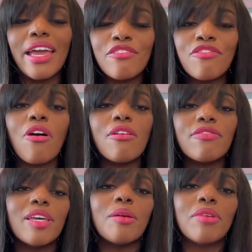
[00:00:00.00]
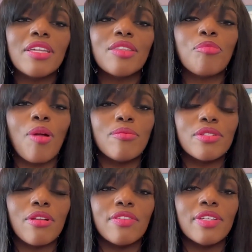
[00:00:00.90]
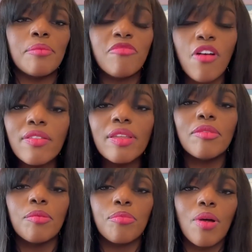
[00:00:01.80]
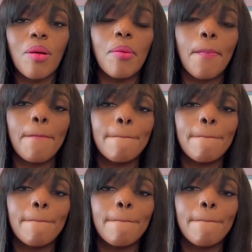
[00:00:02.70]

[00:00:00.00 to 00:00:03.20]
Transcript: Involve them in the problem solving, involve them in the problem.